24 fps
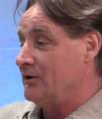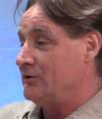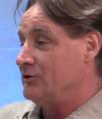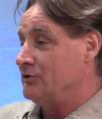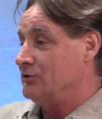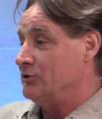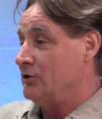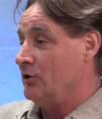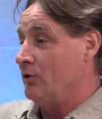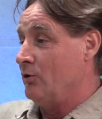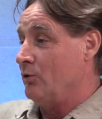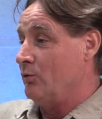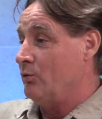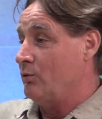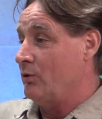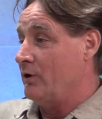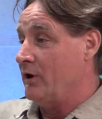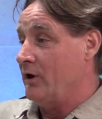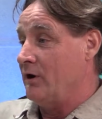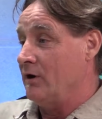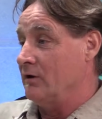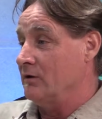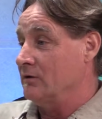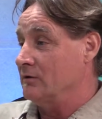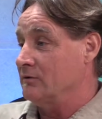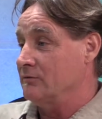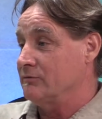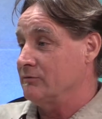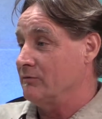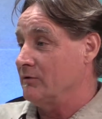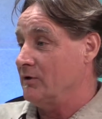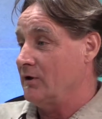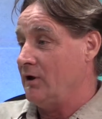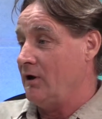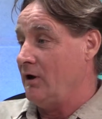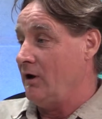You know, where
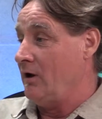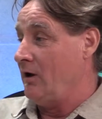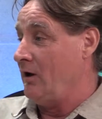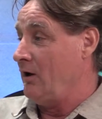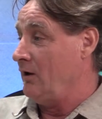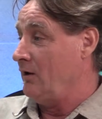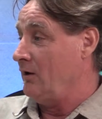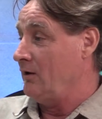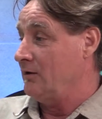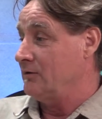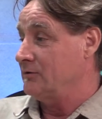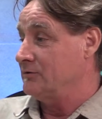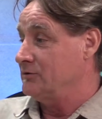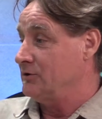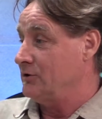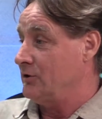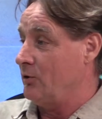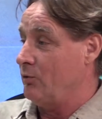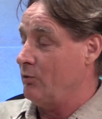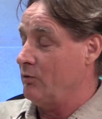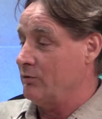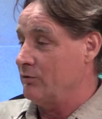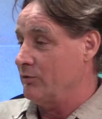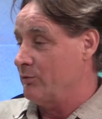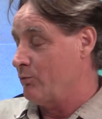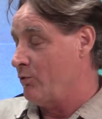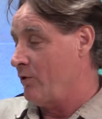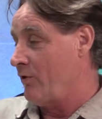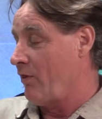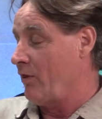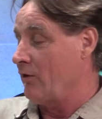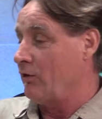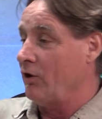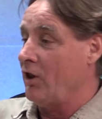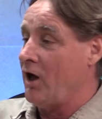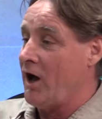
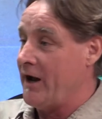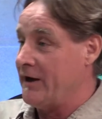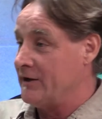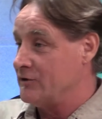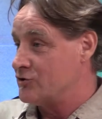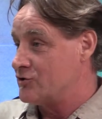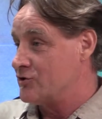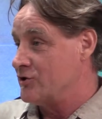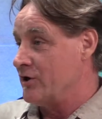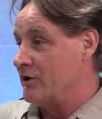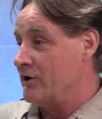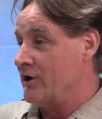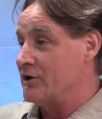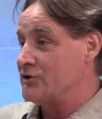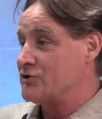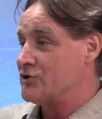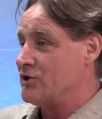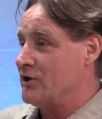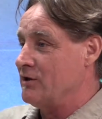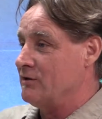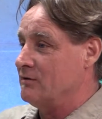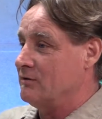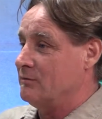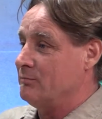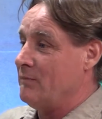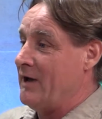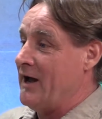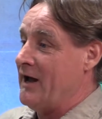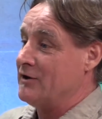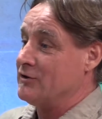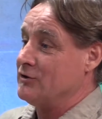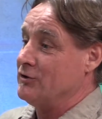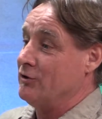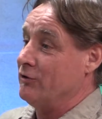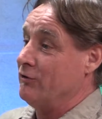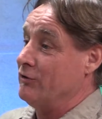one of the lines there, I say
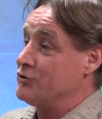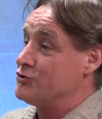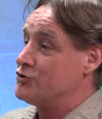the